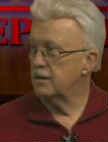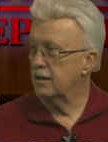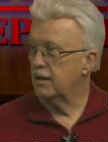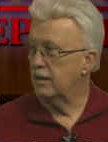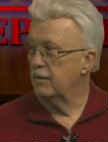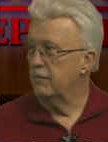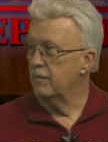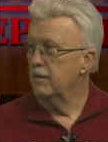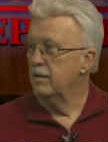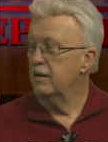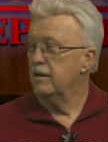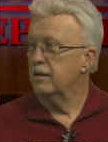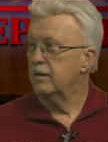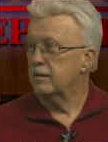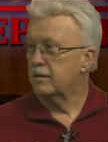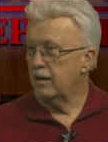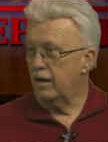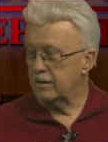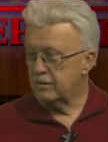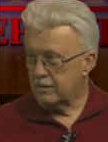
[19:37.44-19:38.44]
uh,
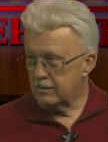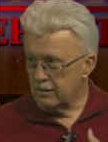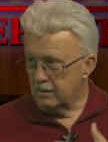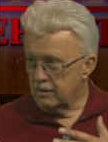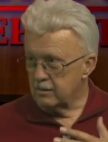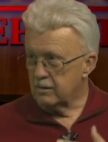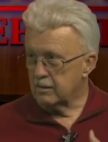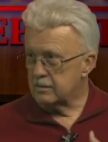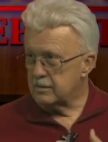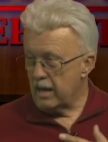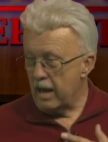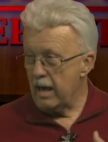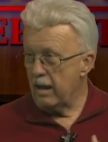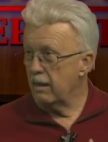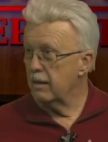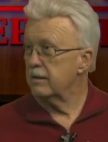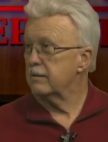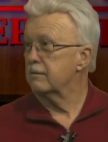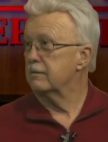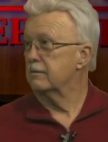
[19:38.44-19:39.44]
got the, the
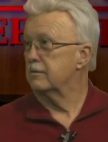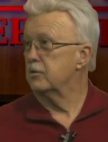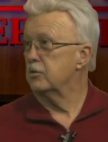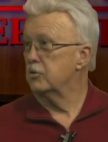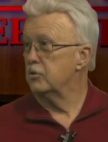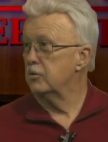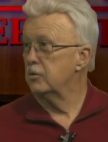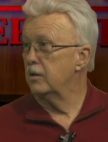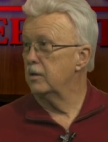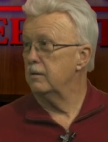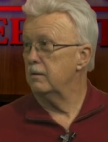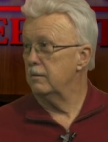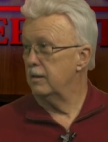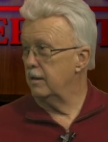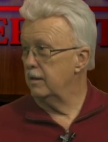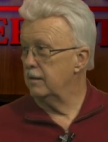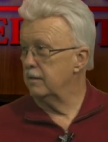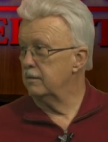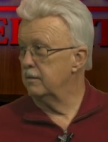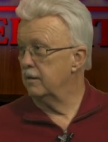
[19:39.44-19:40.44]
talent to do it
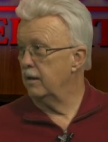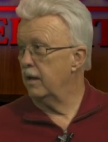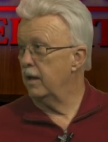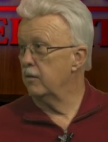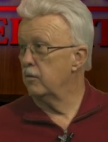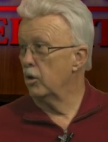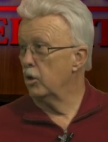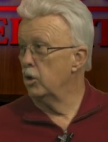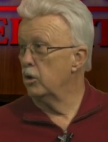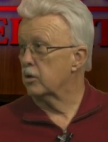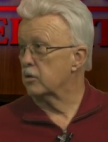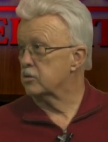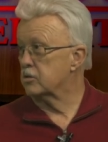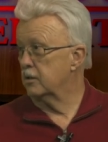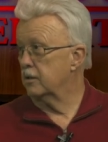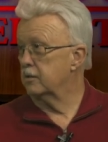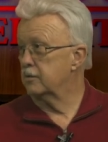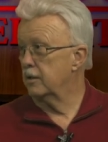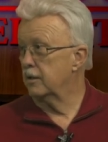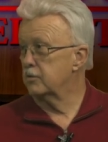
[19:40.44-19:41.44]
mm-hmm. and, and the looks,
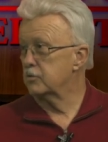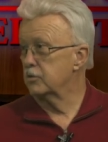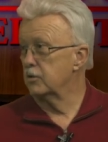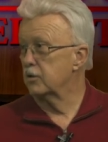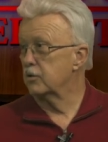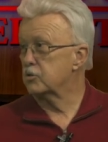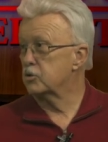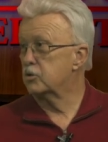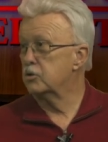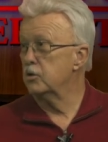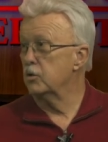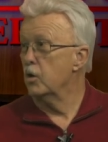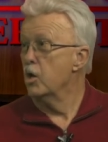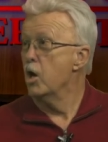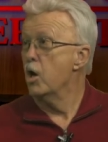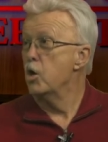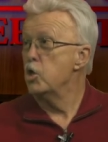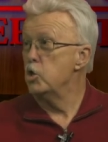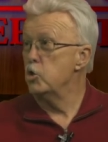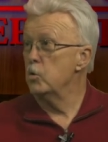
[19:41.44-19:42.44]
and it takes looks too.
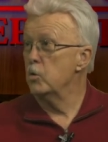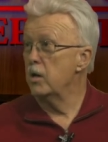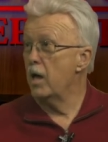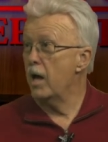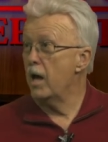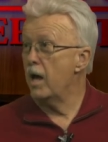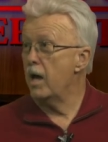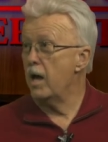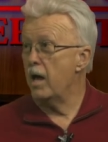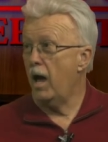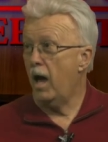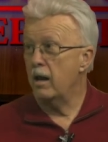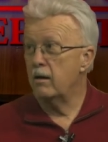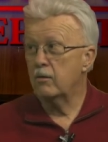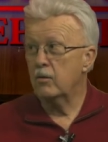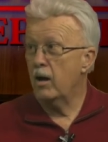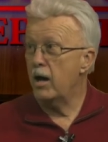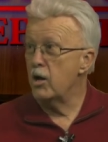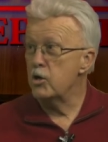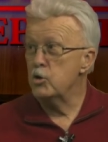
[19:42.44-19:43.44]
You and I, I
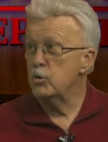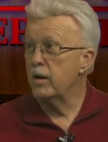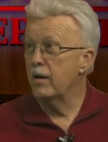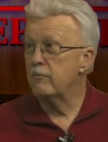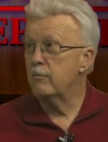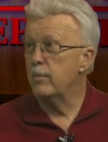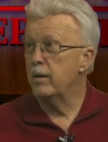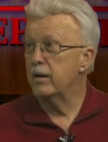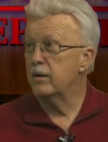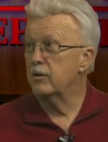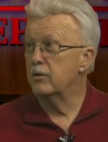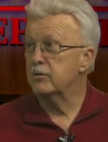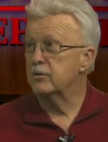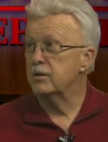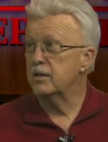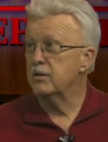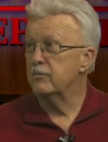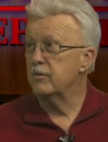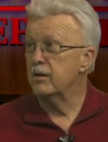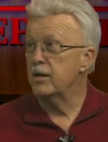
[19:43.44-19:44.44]
don't, don't know how you ever made it on TV.
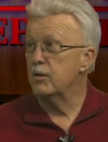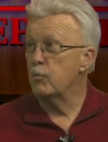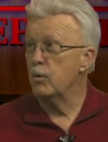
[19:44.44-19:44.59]
I don't